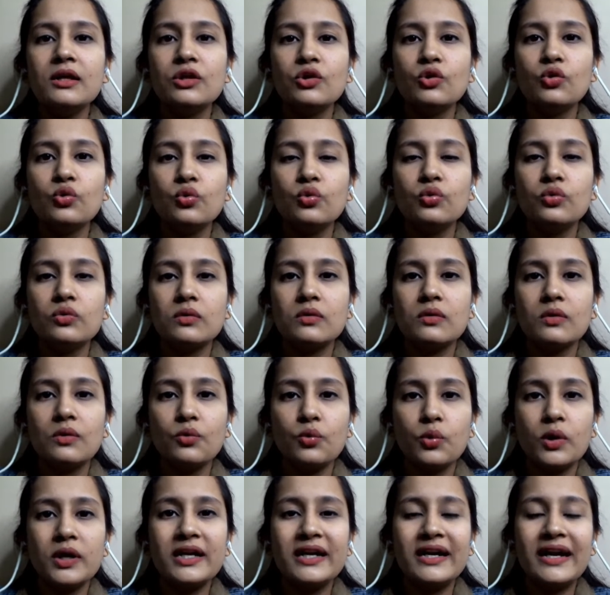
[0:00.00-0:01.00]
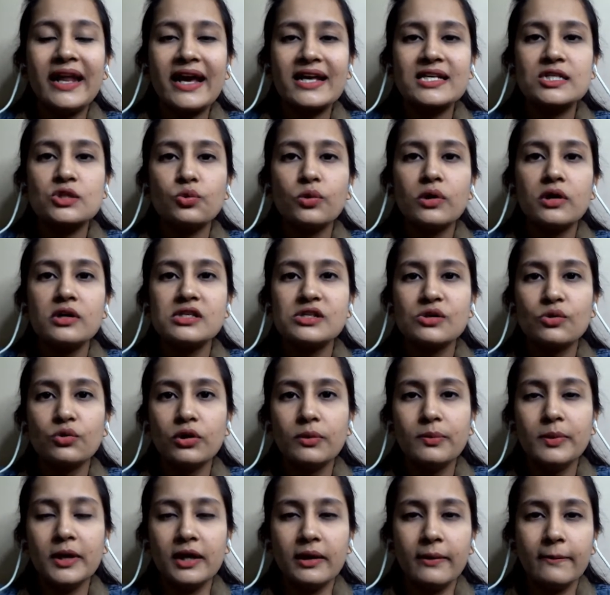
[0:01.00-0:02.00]
you what next words
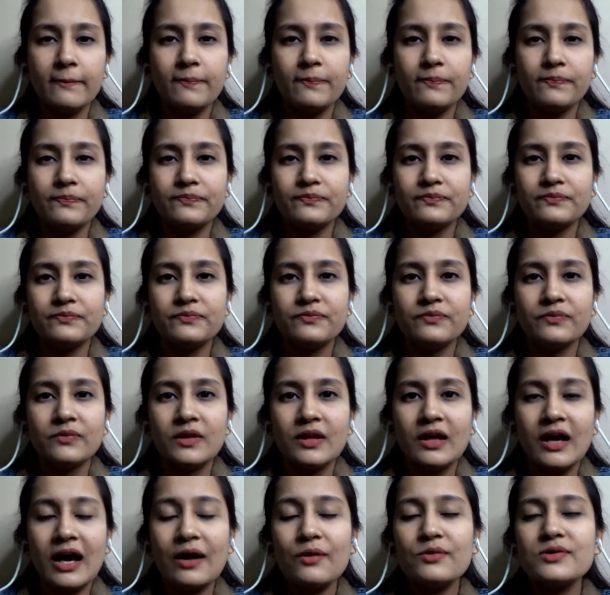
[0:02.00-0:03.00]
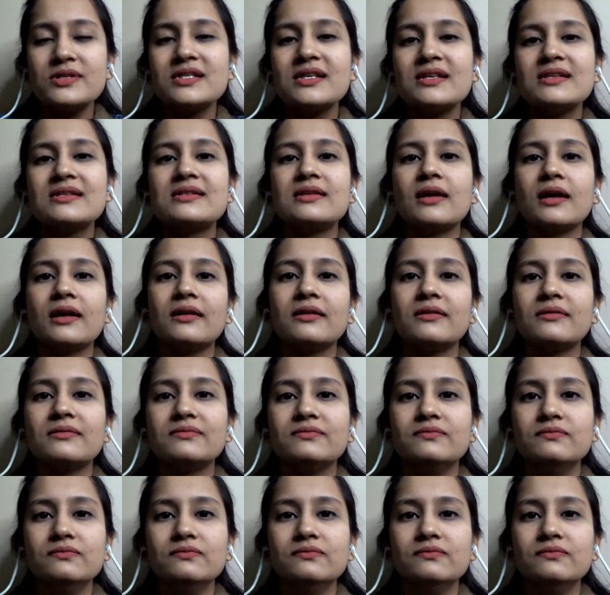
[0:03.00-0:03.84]
could be. How is this done?